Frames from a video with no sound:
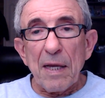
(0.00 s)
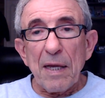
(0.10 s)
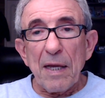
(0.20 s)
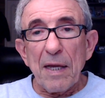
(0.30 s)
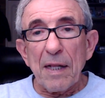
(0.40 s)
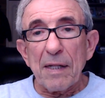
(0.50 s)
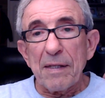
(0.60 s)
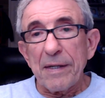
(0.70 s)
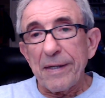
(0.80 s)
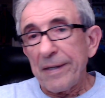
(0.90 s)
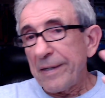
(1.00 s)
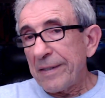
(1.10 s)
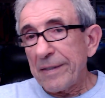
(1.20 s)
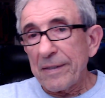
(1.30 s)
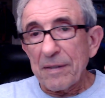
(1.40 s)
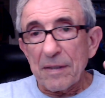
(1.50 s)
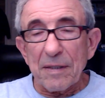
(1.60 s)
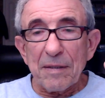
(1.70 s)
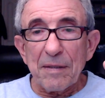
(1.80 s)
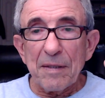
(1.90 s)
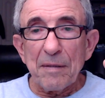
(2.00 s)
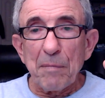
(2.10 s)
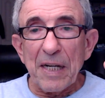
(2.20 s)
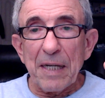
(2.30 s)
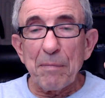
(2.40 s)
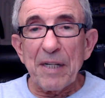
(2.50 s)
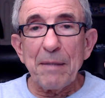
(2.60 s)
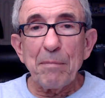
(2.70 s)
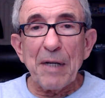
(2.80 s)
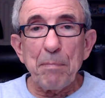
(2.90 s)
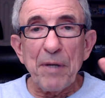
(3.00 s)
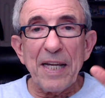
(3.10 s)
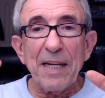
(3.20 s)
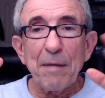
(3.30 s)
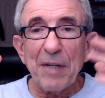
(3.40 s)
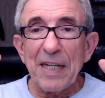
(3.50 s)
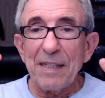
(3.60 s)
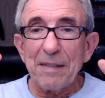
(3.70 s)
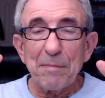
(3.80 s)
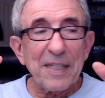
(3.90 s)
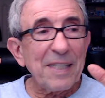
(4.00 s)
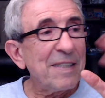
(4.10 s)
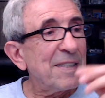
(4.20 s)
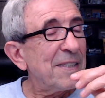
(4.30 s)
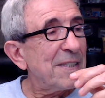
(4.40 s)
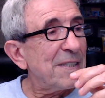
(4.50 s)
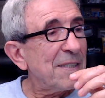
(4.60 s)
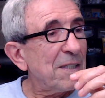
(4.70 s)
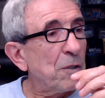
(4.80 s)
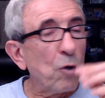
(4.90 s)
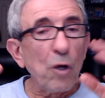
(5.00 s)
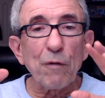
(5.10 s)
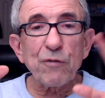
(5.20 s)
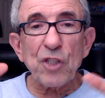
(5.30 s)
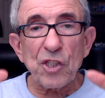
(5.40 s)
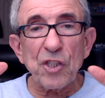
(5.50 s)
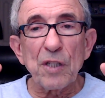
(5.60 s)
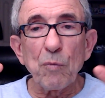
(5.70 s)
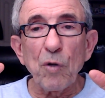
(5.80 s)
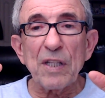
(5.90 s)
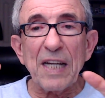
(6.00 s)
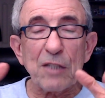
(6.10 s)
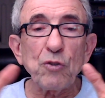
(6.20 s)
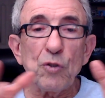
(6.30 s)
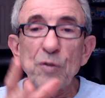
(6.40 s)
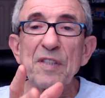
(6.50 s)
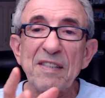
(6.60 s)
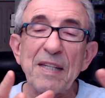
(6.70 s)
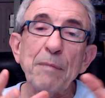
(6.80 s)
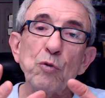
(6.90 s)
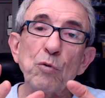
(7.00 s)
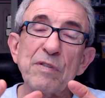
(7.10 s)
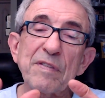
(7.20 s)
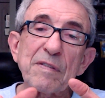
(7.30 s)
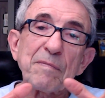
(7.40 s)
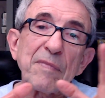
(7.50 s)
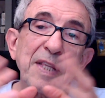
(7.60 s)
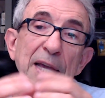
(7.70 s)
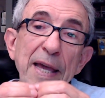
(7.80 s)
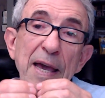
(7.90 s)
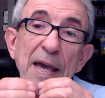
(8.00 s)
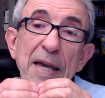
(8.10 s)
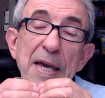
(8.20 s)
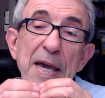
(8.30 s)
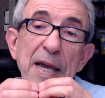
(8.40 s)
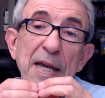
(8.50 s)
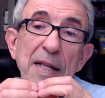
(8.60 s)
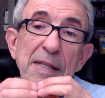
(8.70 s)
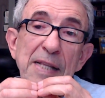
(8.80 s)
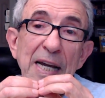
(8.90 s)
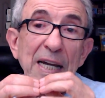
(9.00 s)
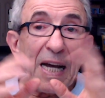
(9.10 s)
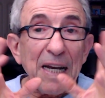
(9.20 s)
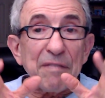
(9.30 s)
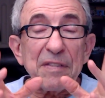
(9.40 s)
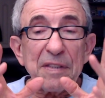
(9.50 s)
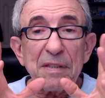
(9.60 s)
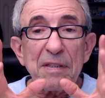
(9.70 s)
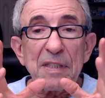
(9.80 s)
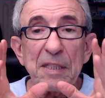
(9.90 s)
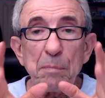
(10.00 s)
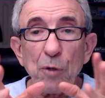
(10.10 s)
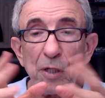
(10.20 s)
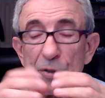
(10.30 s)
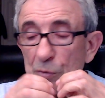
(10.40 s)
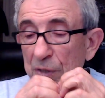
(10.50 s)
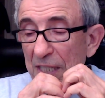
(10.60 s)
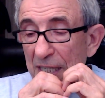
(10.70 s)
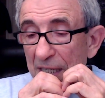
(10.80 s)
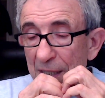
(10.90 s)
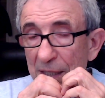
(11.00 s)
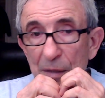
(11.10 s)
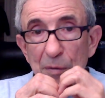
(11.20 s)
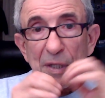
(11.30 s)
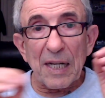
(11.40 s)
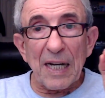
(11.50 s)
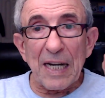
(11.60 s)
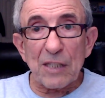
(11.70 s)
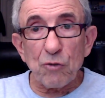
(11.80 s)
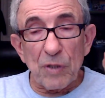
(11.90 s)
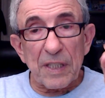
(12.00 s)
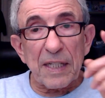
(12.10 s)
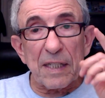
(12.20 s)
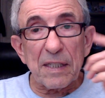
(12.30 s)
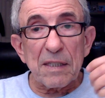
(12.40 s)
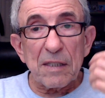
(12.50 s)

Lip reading: And my plan, my goal of changing the world, I actually use the same tools. And I arrived at the point today where I actually can